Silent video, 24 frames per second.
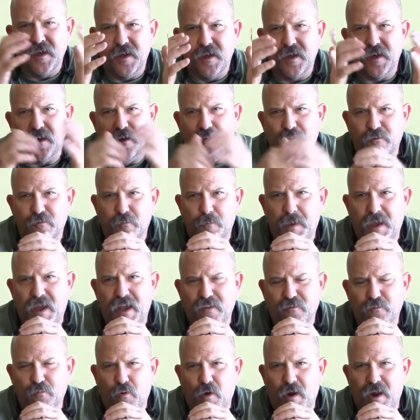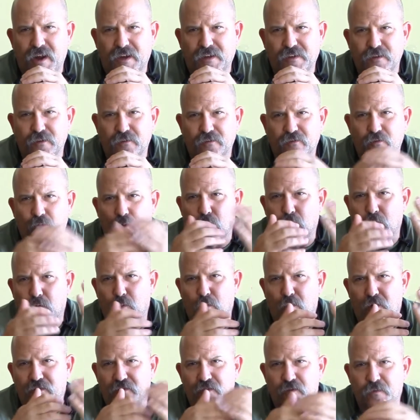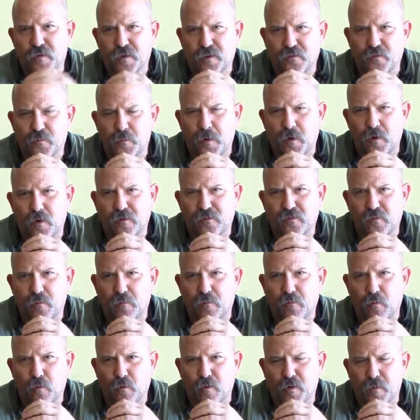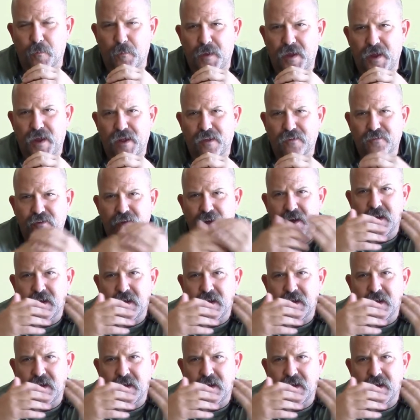is past practice or what you've experienced before in the past.